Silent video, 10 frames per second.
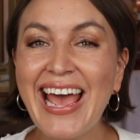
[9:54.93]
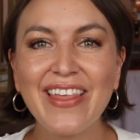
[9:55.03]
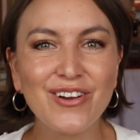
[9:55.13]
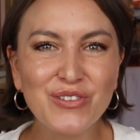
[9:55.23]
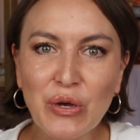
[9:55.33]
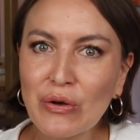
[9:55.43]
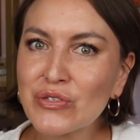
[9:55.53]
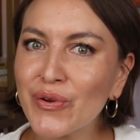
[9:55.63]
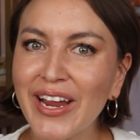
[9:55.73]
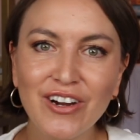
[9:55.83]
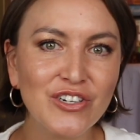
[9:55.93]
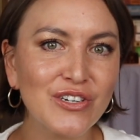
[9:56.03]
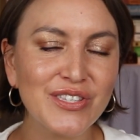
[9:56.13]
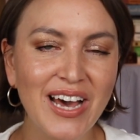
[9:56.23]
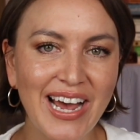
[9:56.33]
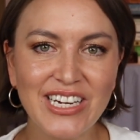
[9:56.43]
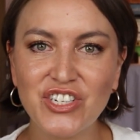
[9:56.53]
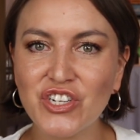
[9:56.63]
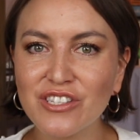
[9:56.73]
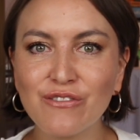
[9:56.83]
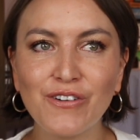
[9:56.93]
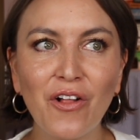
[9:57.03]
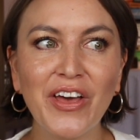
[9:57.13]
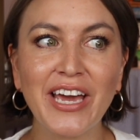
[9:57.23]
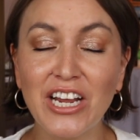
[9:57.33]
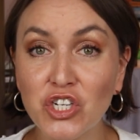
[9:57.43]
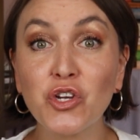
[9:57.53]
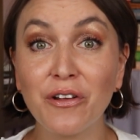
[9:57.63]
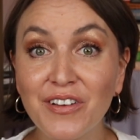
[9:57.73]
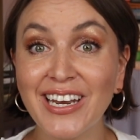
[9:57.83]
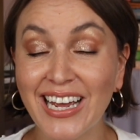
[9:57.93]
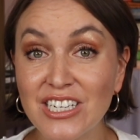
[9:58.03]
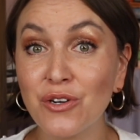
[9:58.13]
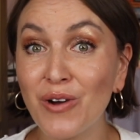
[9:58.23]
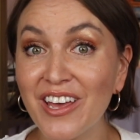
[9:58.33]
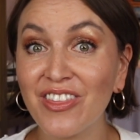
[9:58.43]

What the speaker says: There was also characters that I just felt like I should have connected with.